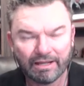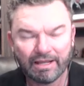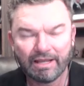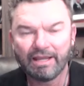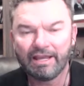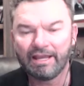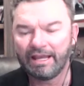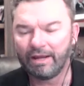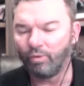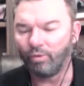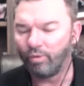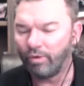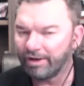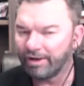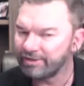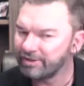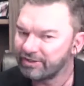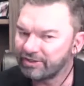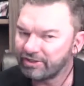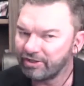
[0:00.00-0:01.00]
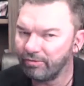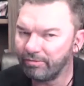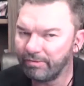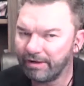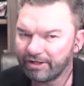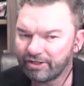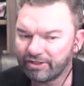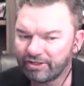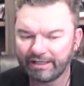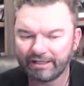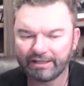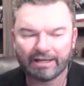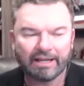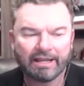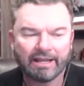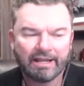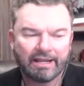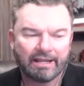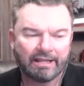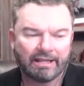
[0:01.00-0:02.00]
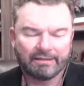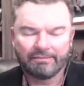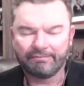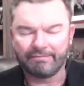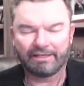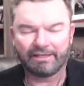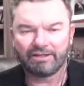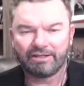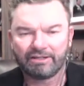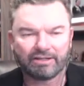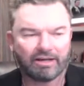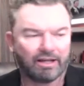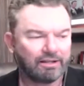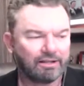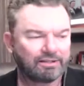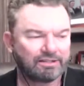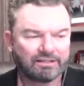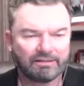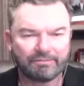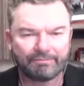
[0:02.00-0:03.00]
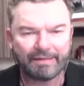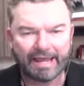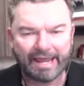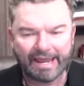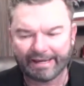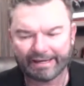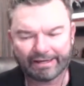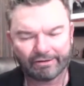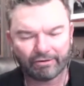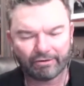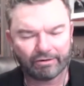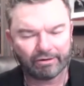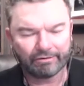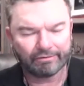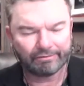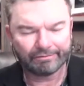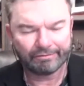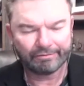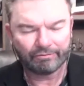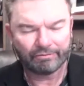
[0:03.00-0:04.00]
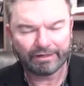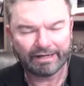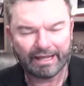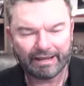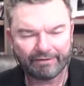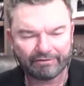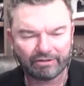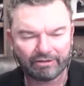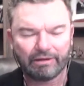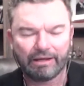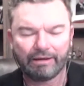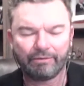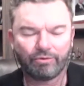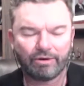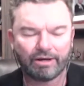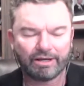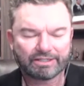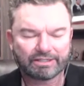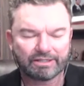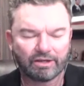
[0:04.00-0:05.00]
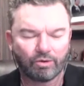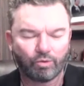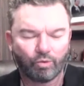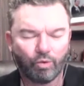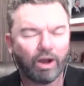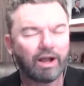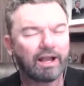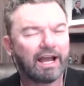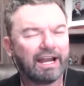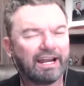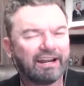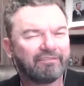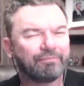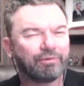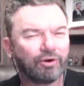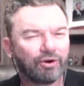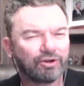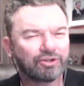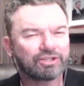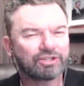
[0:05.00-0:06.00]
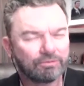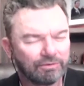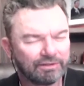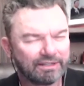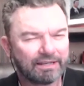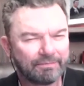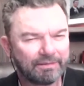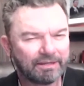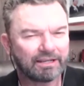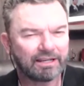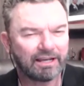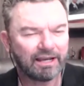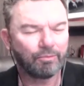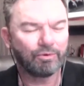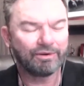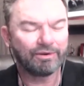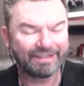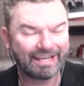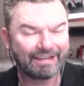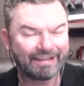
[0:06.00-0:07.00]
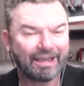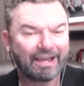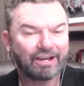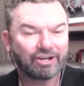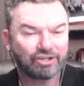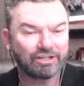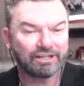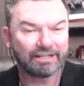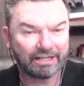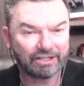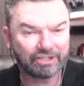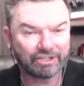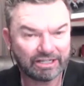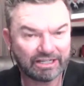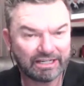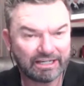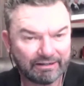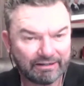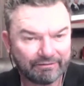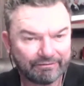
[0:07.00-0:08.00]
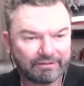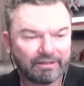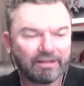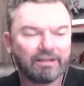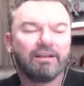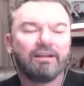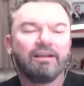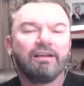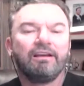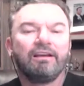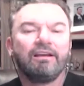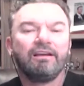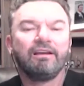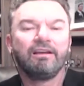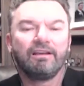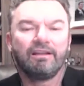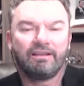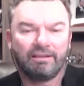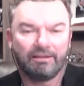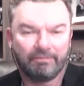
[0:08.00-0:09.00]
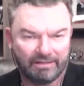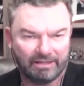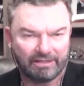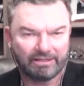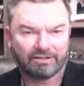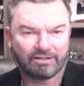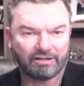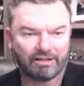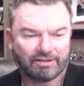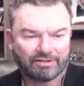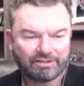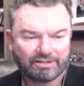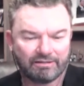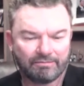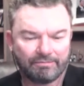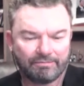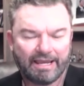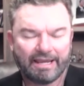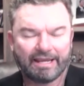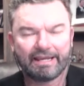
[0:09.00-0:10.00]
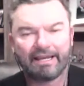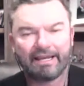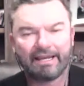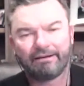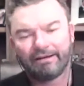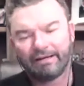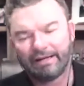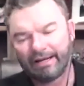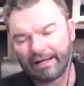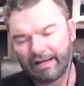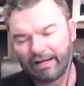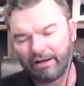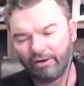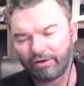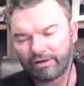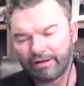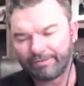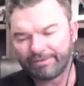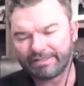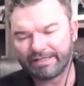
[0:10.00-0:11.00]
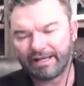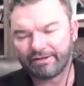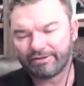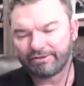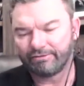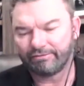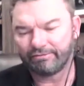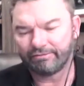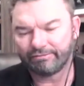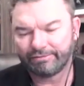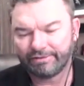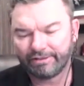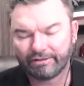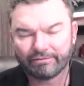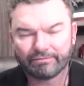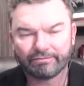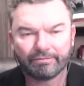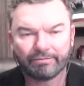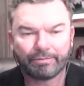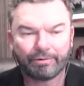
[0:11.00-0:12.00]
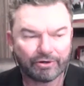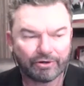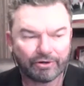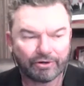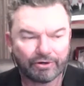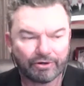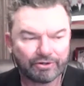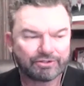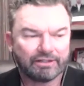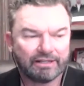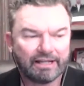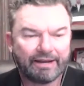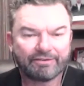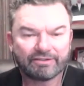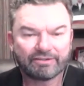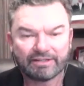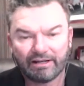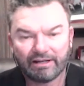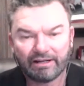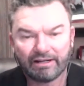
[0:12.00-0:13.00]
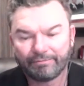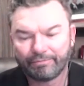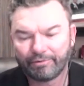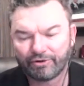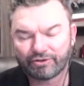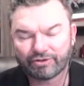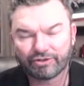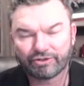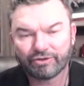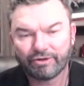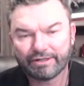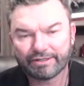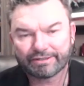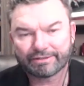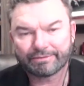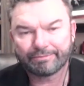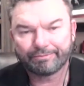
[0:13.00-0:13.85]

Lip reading: It wasn't so much that the $1 million in the bank or what have you. It was, what kind of person will they become when they've actually achieved the $1 million in the bank? And it all comes down to, personal lifestyle and personal choice.